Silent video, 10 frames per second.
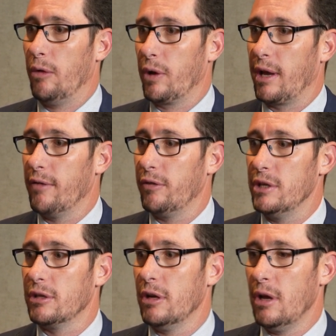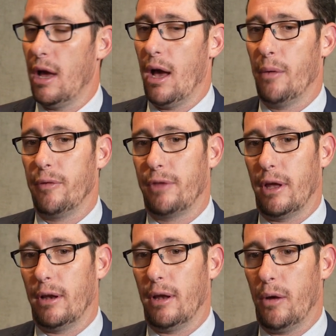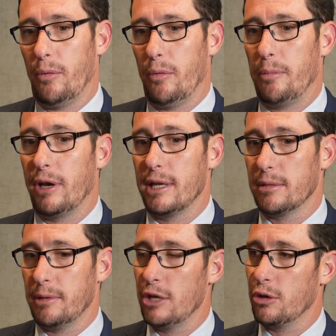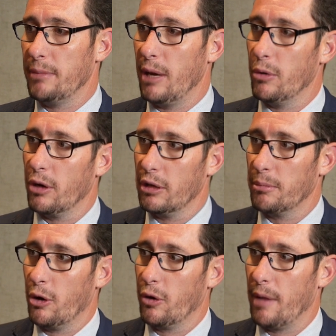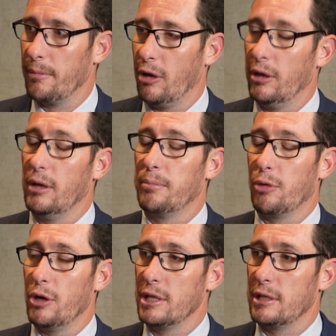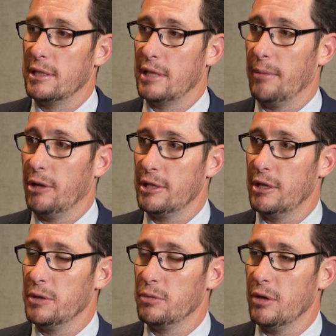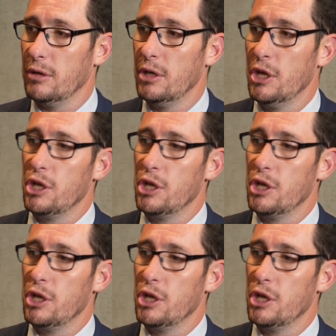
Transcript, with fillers: recoveries. Uh, we've done, uh, we, we put out some initial met work on the program, on the project this time last year as well,